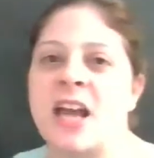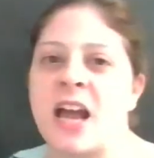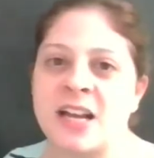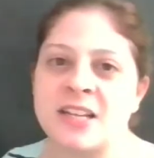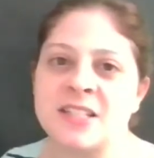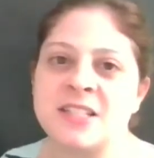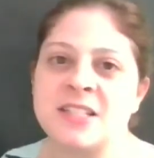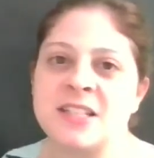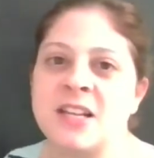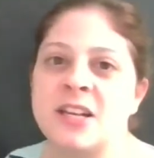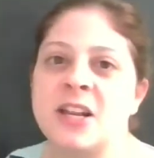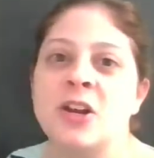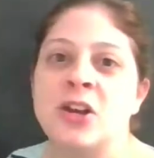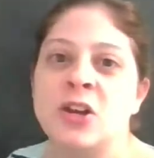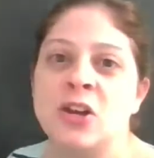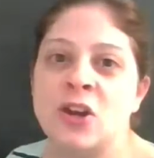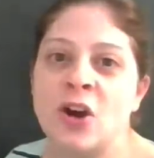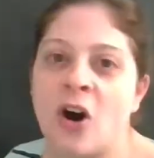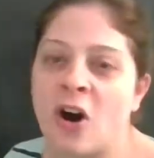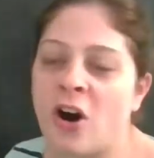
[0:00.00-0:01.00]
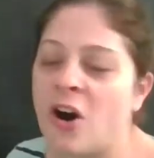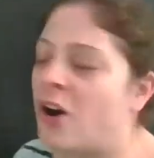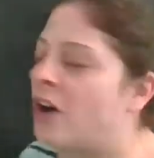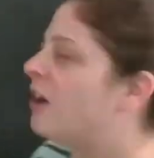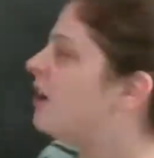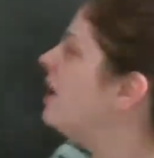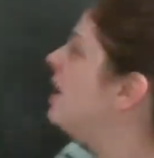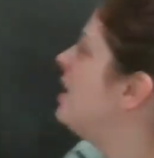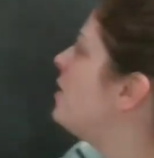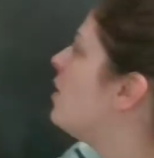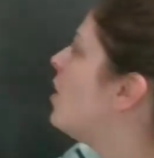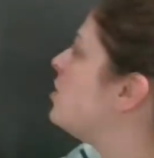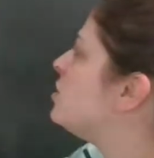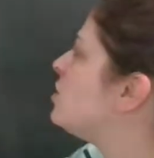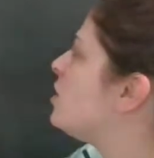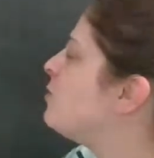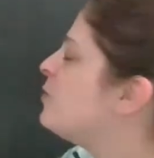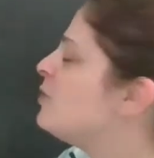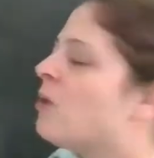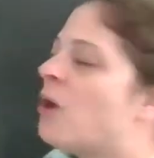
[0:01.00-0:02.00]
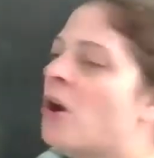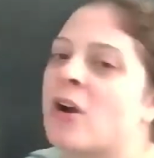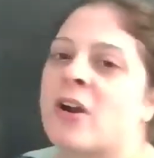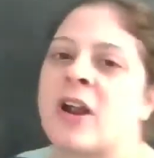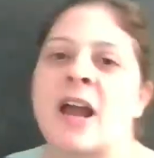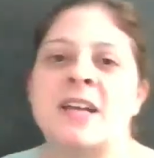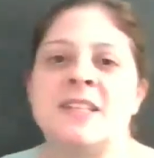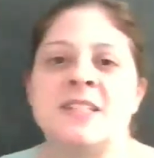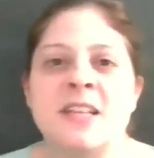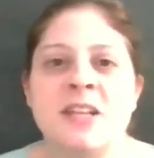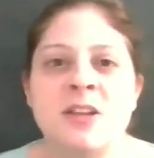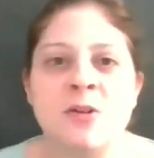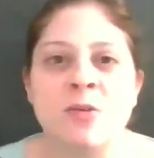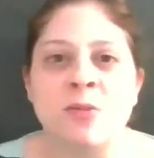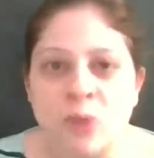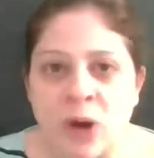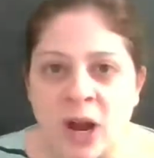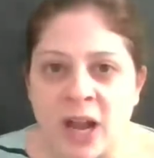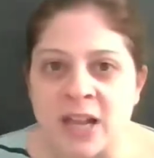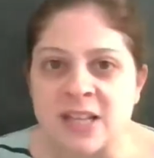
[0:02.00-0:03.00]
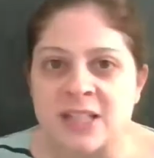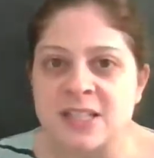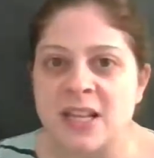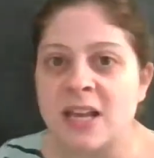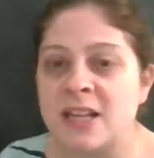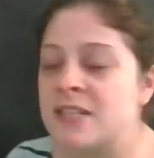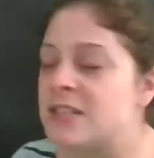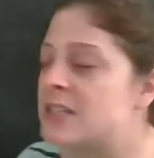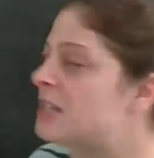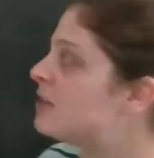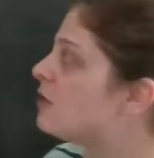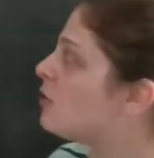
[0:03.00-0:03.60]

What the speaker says: as in gnaw, WR as in right. And in